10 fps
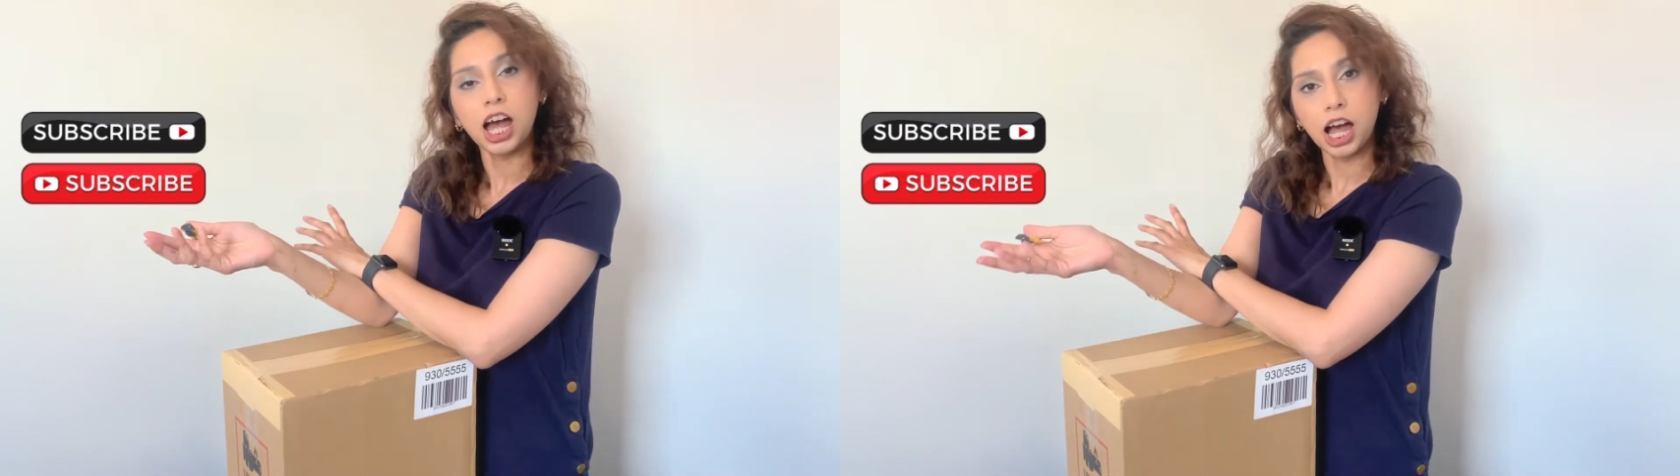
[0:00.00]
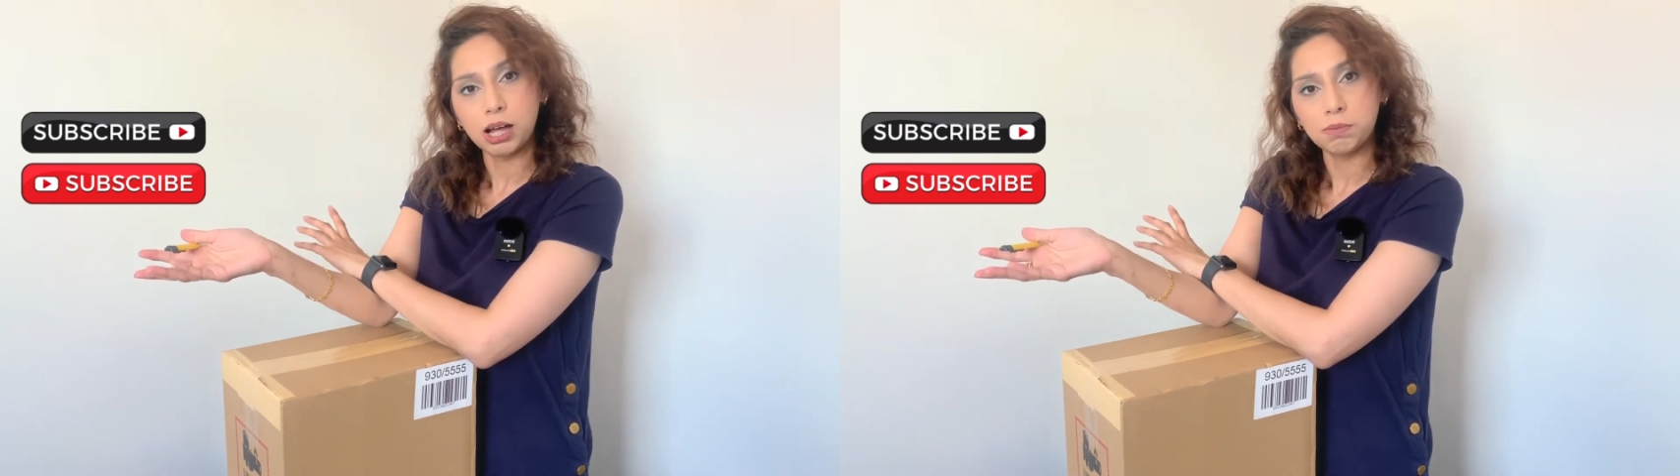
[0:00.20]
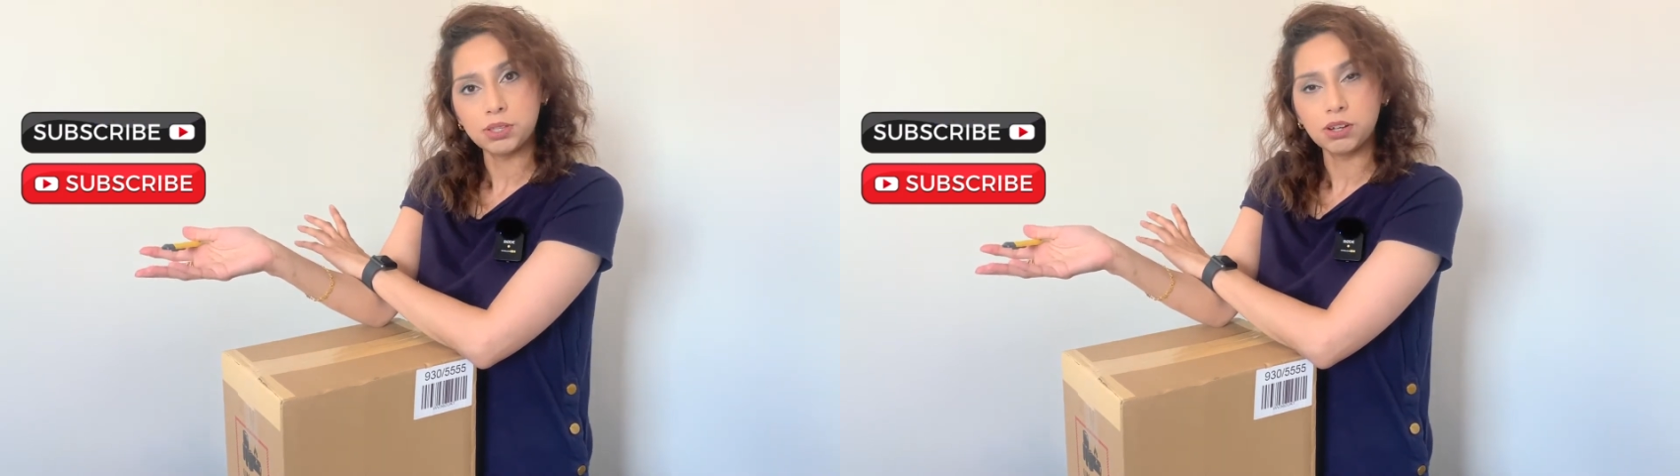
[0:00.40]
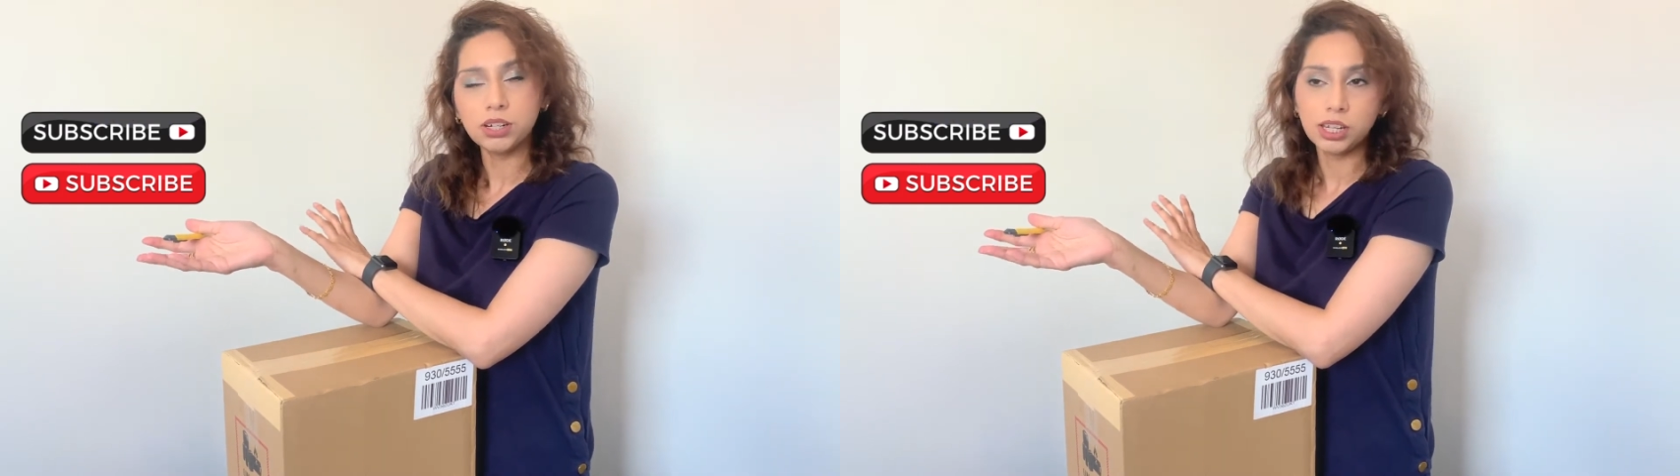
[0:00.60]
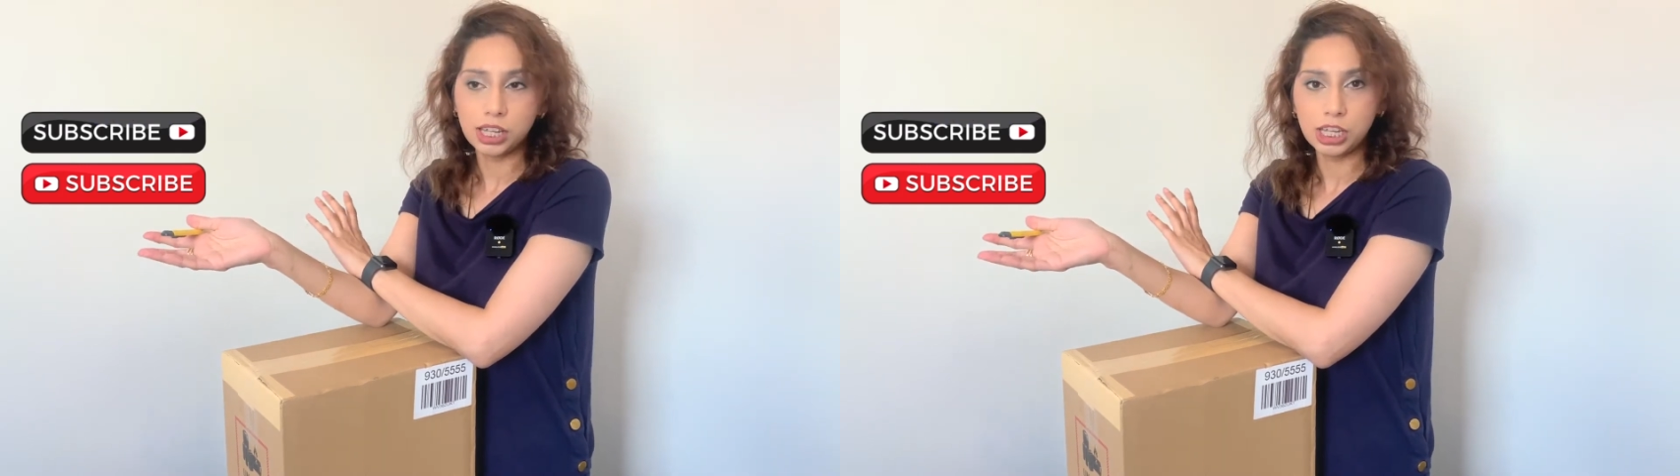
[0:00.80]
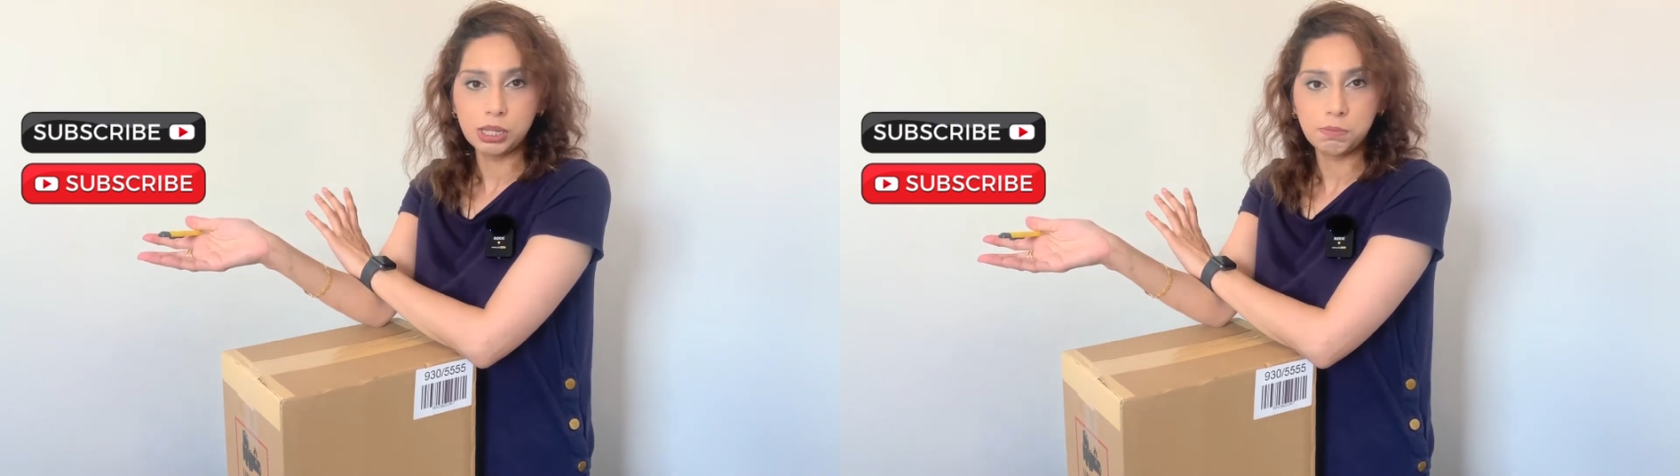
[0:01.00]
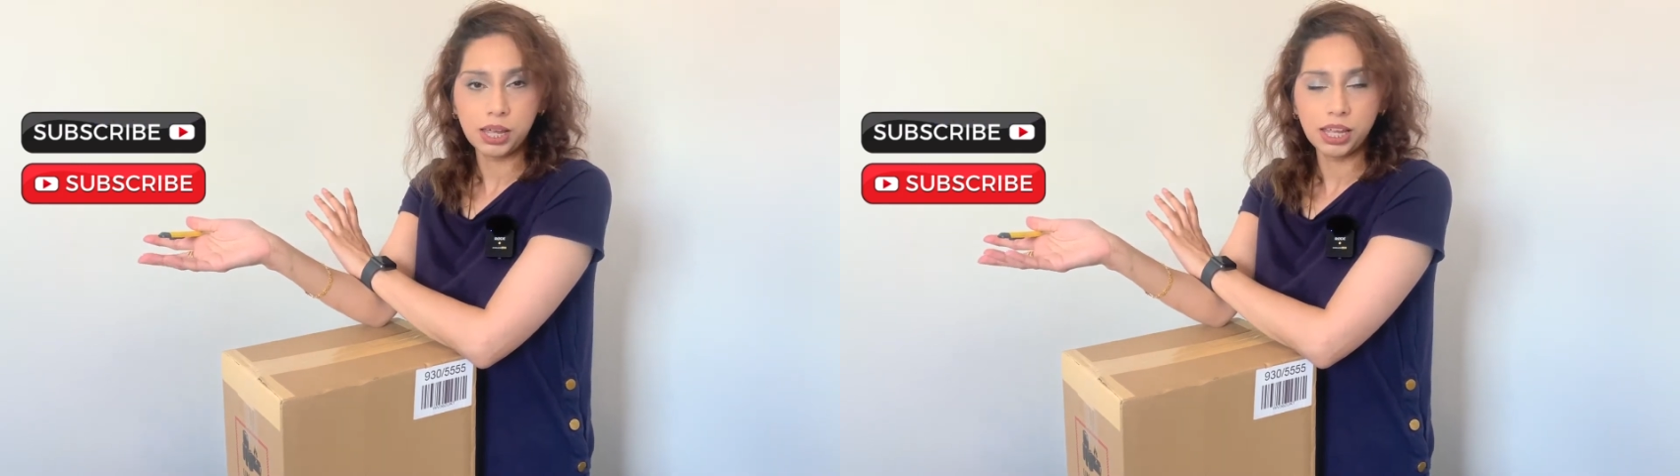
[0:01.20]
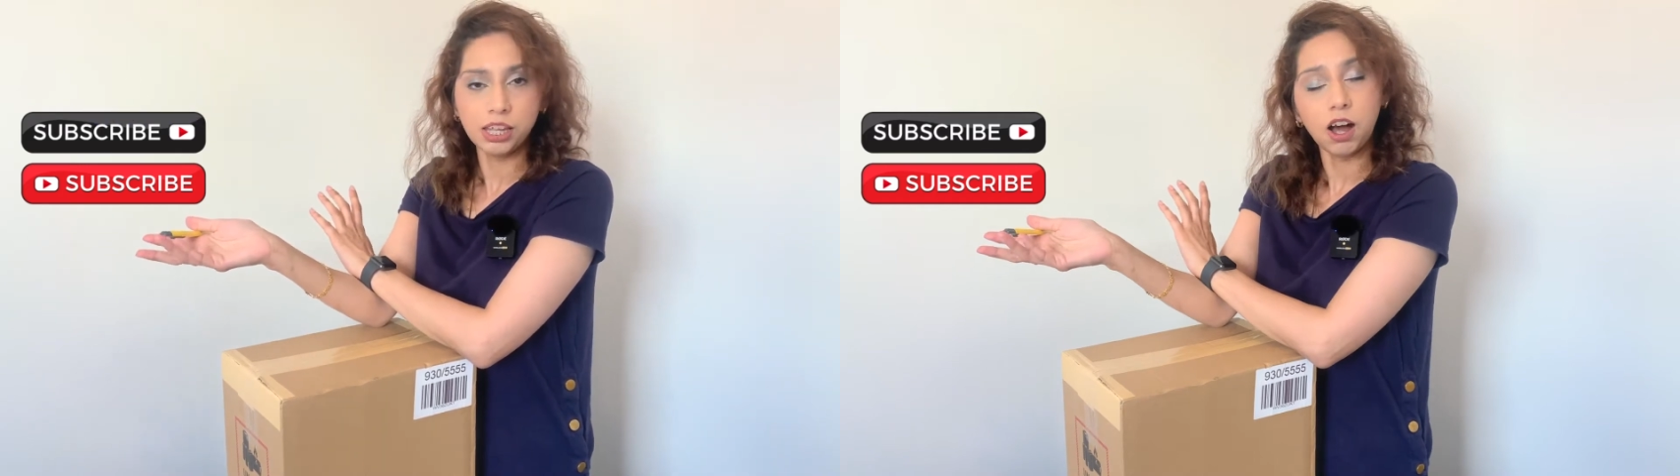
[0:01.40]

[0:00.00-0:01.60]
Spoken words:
Amazon, eBay,